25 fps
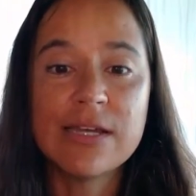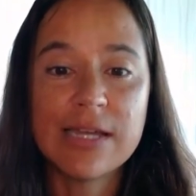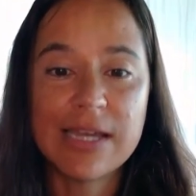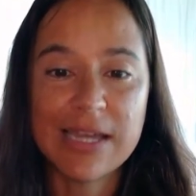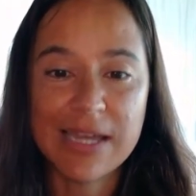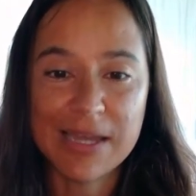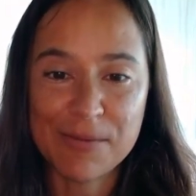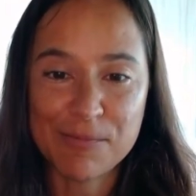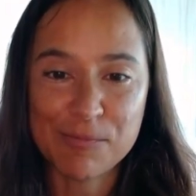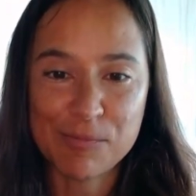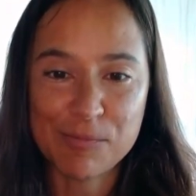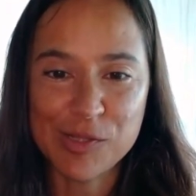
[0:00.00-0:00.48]

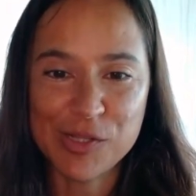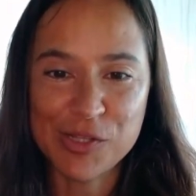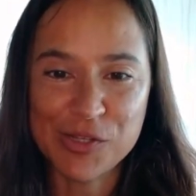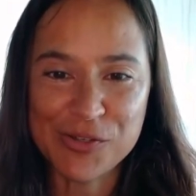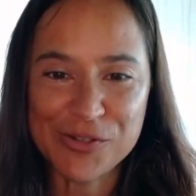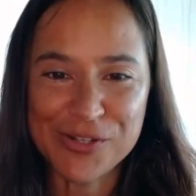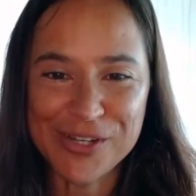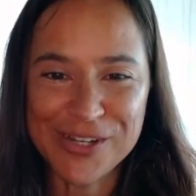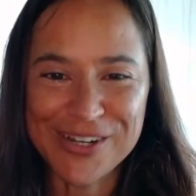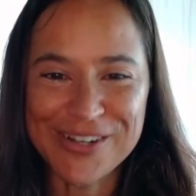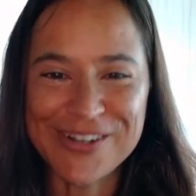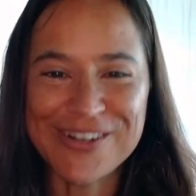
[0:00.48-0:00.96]
and
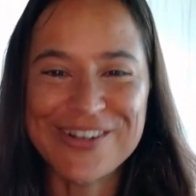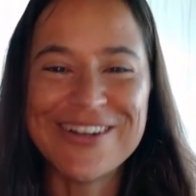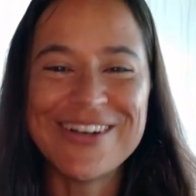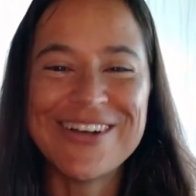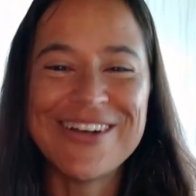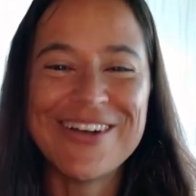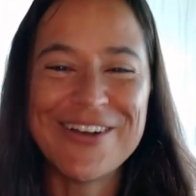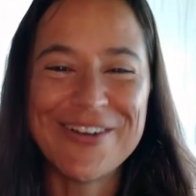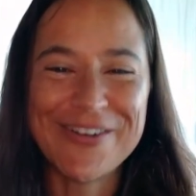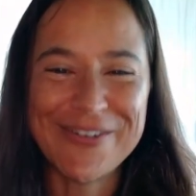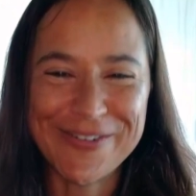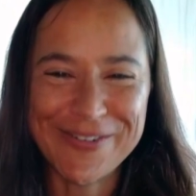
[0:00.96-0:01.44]
Pluto,
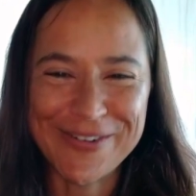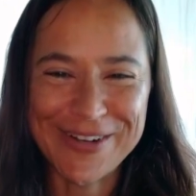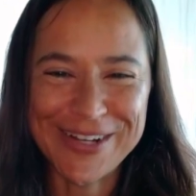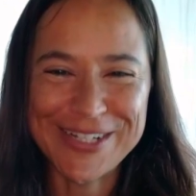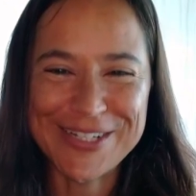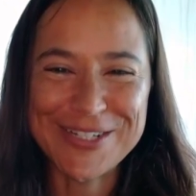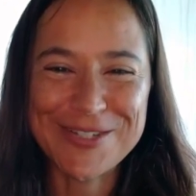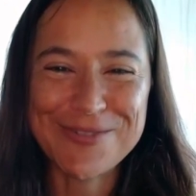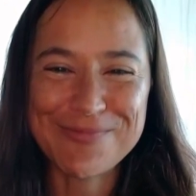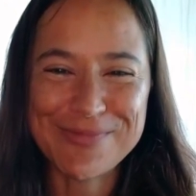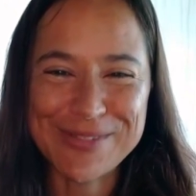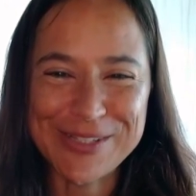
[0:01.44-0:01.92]

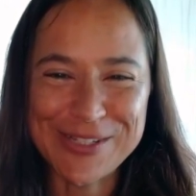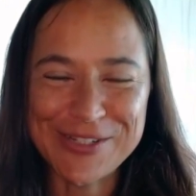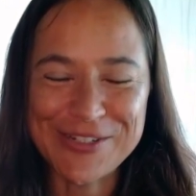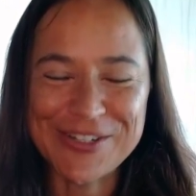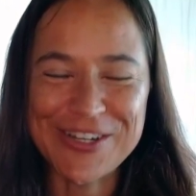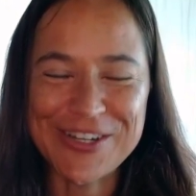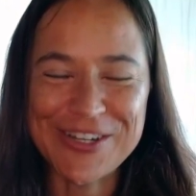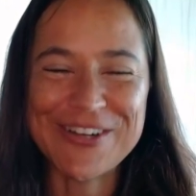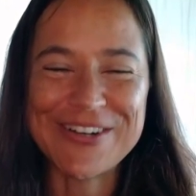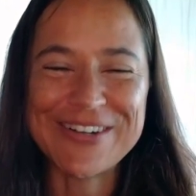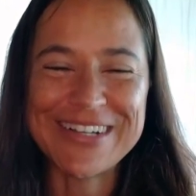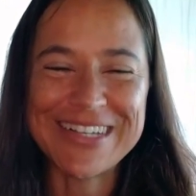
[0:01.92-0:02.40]
which
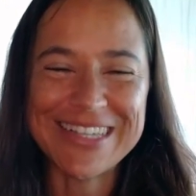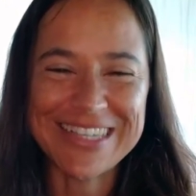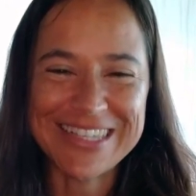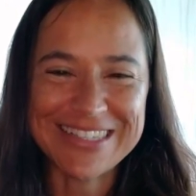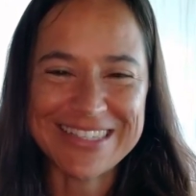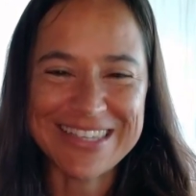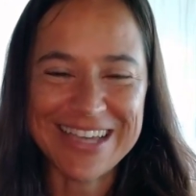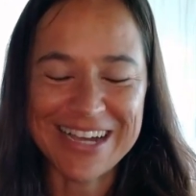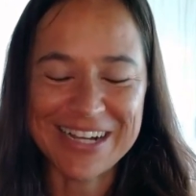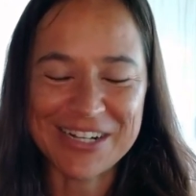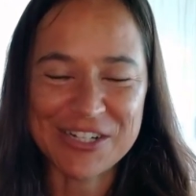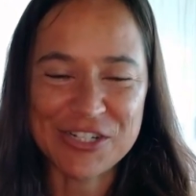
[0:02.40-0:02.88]
Pluto is
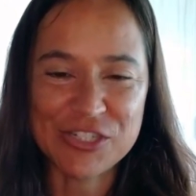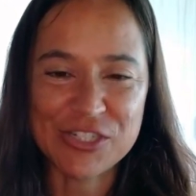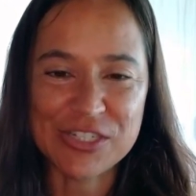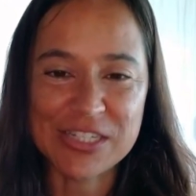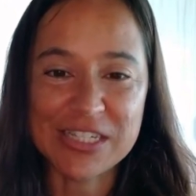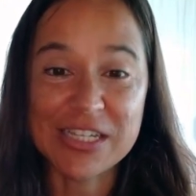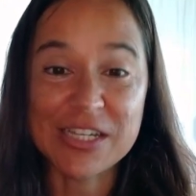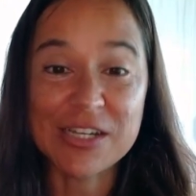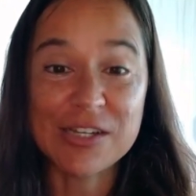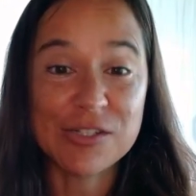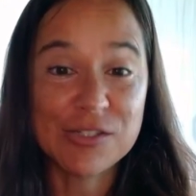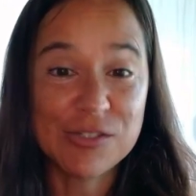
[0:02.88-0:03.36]

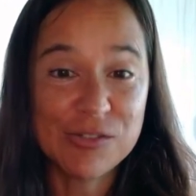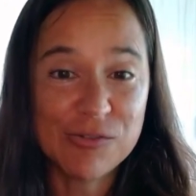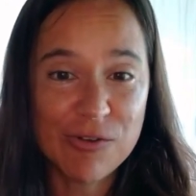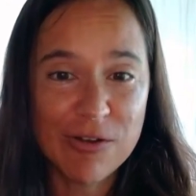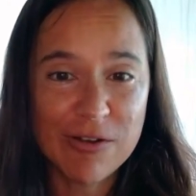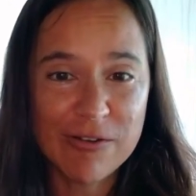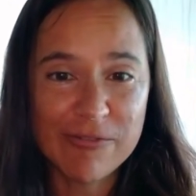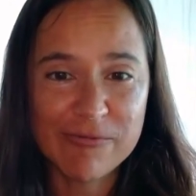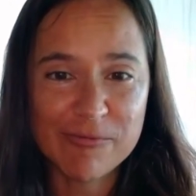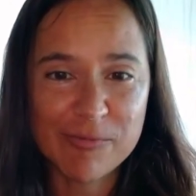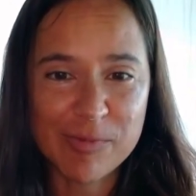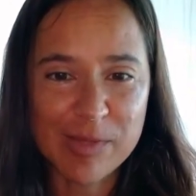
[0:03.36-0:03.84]
actually a
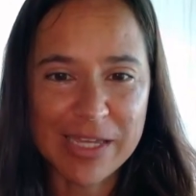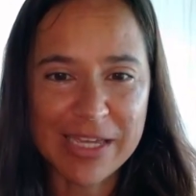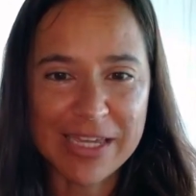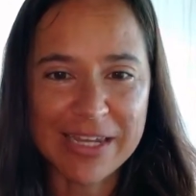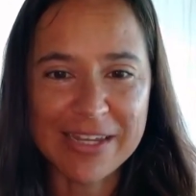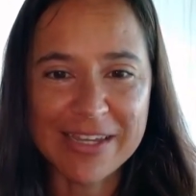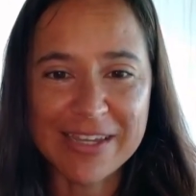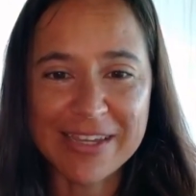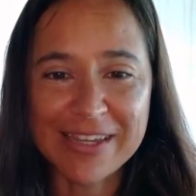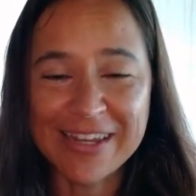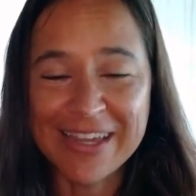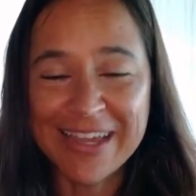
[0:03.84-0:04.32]
dwarf
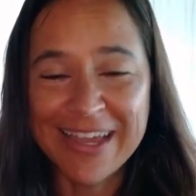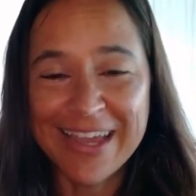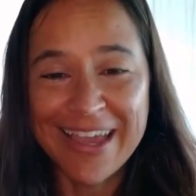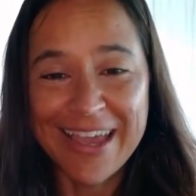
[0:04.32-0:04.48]
planet,